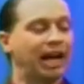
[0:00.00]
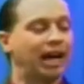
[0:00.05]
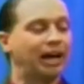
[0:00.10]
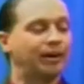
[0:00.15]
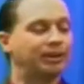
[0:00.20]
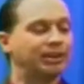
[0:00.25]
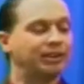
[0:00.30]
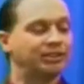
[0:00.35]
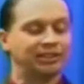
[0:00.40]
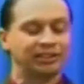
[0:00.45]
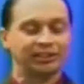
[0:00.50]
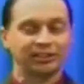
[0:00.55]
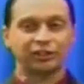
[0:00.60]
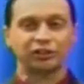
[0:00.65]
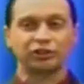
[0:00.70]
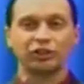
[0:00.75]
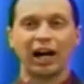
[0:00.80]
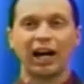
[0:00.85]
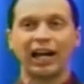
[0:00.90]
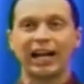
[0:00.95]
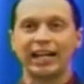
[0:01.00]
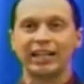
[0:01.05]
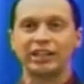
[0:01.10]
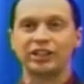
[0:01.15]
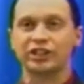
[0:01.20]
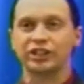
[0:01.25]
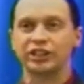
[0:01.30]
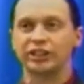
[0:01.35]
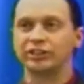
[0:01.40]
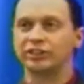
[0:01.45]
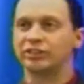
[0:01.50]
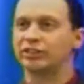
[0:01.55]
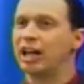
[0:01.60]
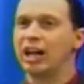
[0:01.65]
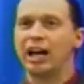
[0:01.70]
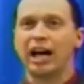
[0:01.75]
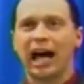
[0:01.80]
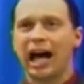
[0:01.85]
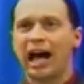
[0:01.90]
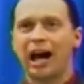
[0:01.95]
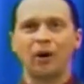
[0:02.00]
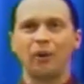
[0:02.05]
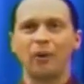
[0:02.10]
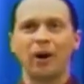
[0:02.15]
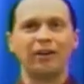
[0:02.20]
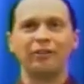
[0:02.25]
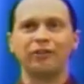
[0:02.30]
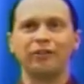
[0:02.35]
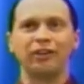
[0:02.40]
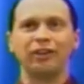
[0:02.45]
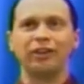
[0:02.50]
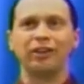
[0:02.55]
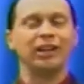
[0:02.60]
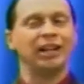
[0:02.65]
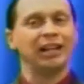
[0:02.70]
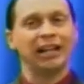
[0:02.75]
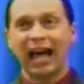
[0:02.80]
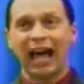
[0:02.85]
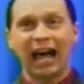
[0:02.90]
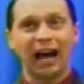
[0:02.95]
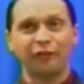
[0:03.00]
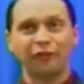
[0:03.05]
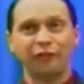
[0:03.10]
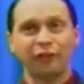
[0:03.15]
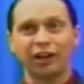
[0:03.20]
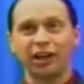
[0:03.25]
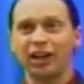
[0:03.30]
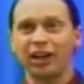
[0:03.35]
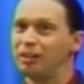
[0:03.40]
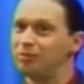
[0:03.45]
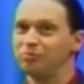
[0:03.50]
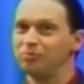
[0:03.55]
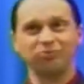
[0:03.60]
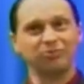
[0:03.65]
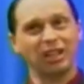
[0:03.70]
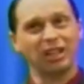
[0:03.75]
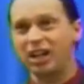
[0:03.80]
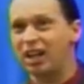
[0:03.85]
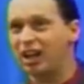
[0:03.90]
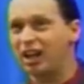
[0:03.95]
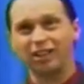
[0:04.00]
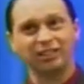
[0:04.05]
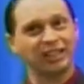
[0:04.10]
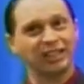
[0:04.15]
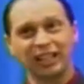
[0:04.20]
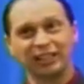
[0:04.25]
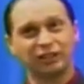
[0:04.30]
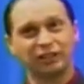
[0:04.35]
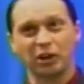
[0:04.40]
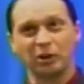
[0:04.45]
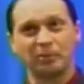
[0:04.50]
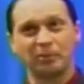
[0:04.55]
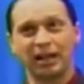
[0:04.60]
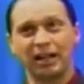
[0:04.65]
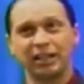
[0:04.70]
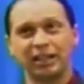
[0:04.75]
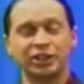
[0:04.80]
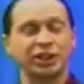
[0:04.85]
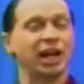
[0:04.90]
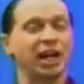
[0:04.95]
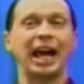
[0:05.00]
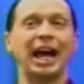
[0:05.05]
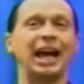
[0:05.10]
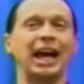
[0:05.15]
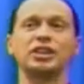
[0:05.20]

damage, the striations. However, Africa, no, not so much.